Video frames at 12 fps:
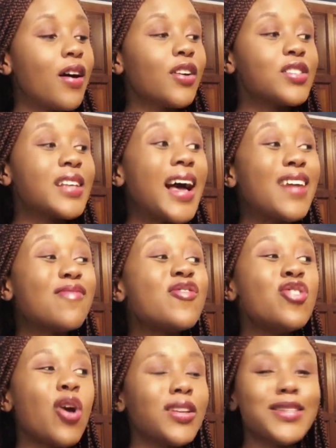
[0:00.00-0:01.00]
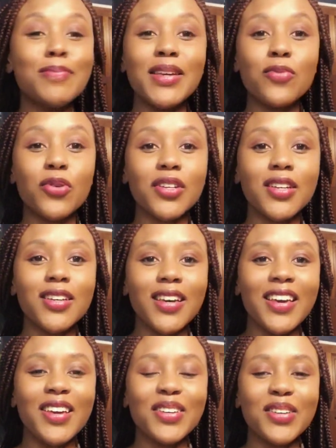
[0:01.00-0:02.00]
because I have not been working
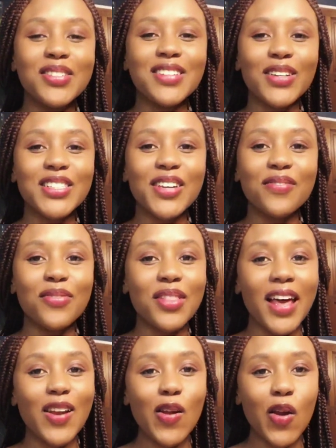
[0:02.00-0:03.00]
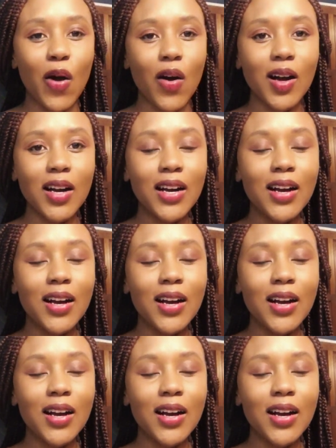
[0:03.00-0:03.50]
in consulting for that long.